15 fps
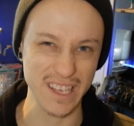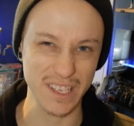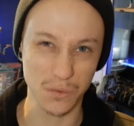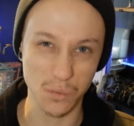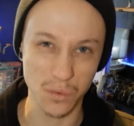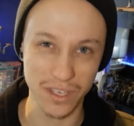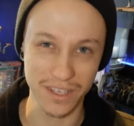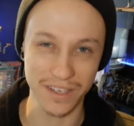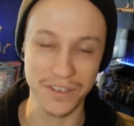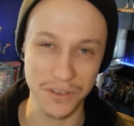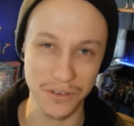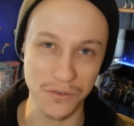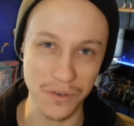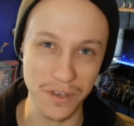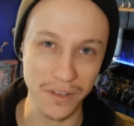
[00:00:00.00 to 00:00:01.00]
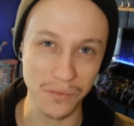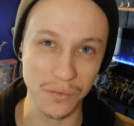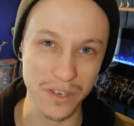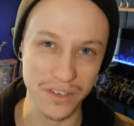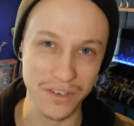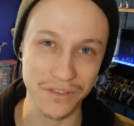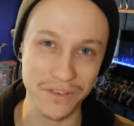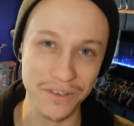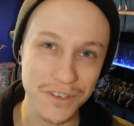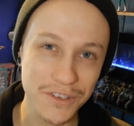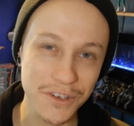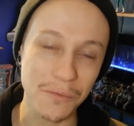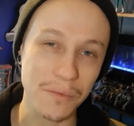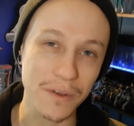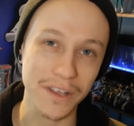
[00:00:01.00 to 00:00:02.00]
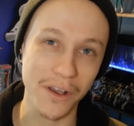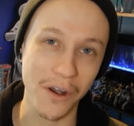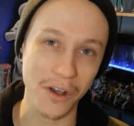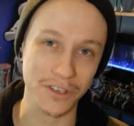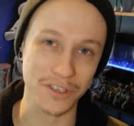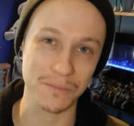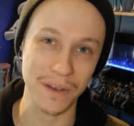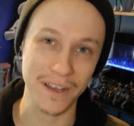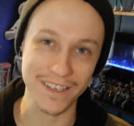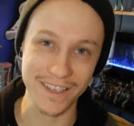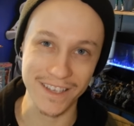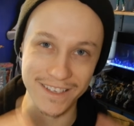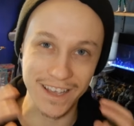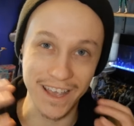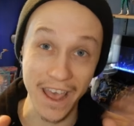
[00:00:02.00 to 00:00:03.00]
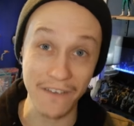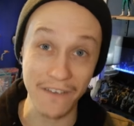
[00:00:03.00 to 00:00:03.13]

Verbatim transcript: things we can do in the winter. There's so many awesome ideas I